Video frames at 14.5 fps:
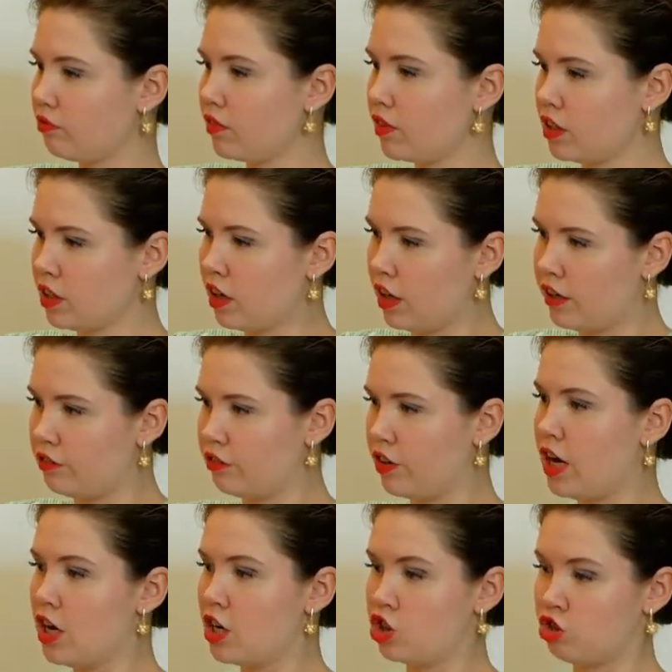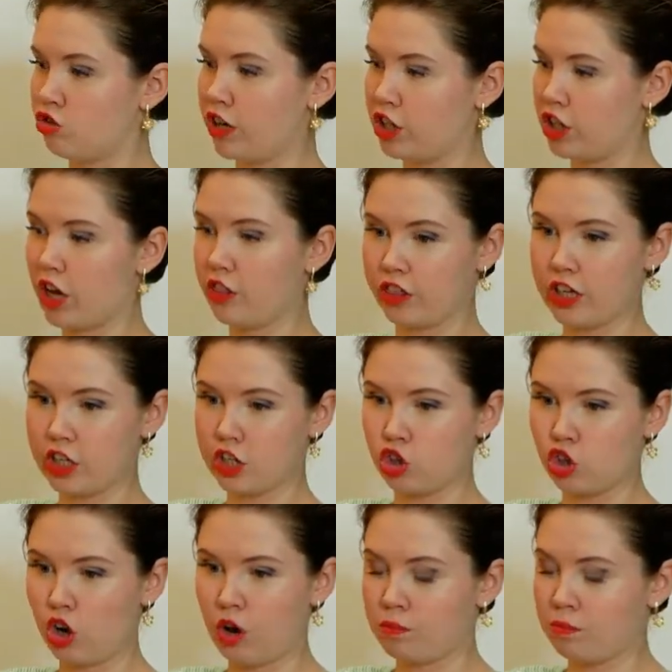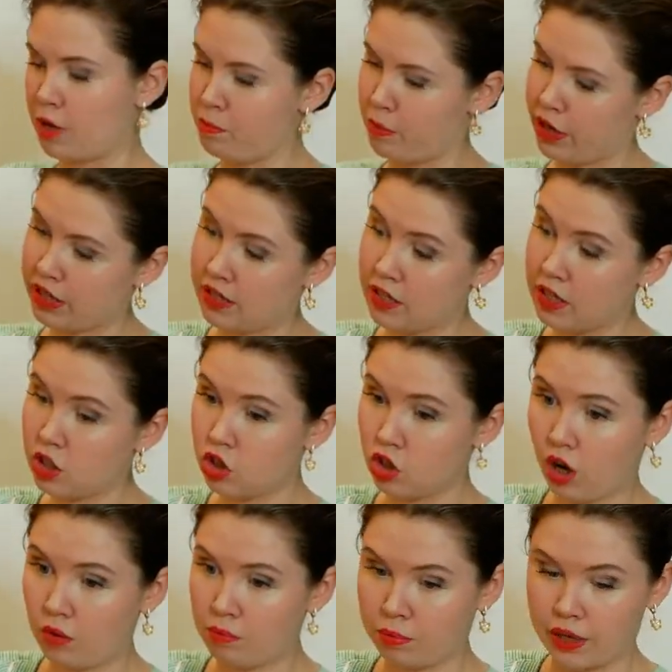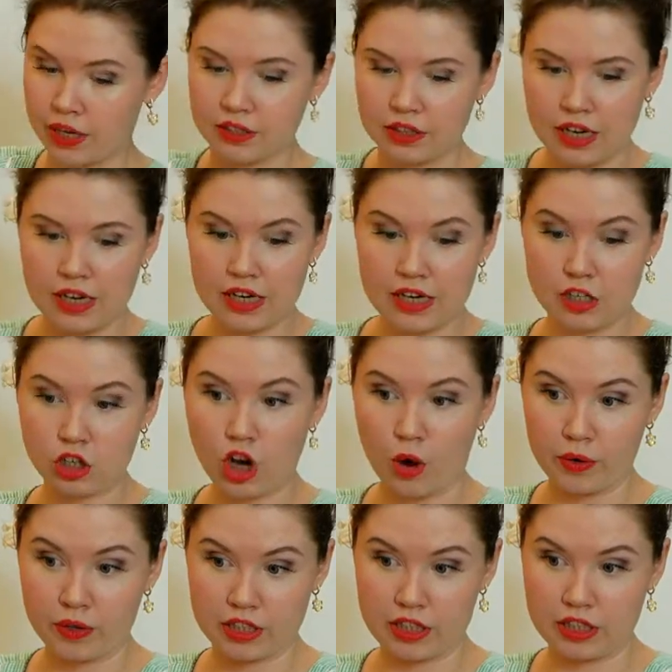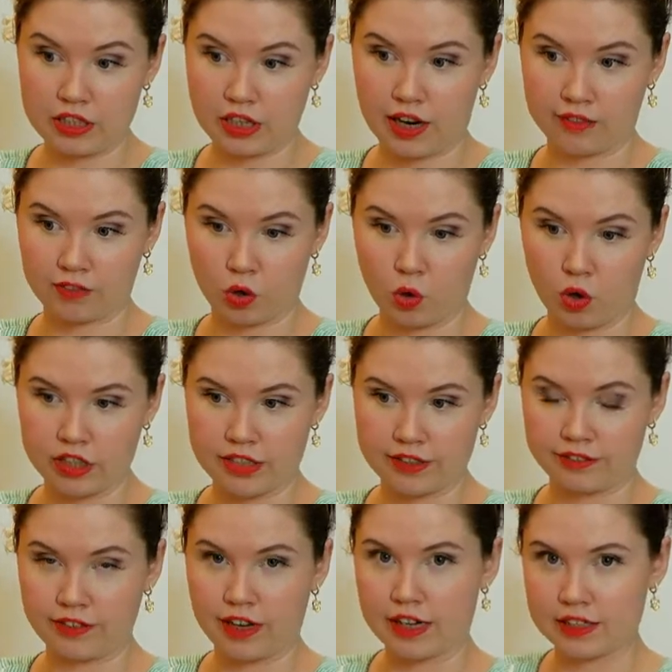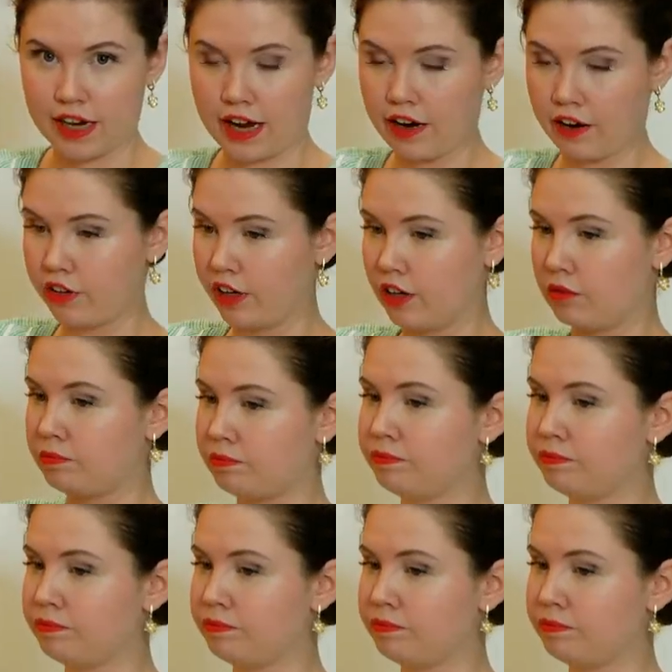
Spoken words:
to kind of stretch out this top bit, because this top bit is going to need to cover quite a flat area.